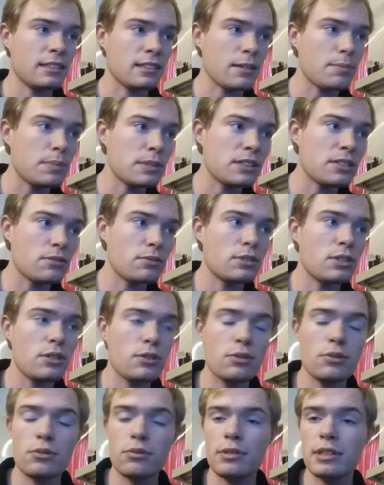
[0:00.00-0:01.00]
episode
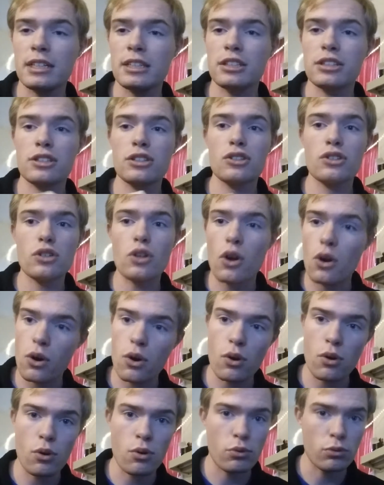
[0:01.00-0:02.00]
two is
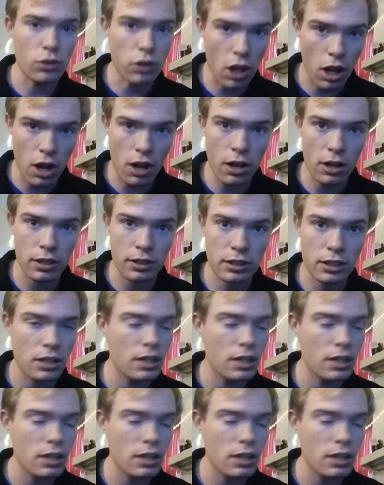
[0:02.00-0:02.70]
so long.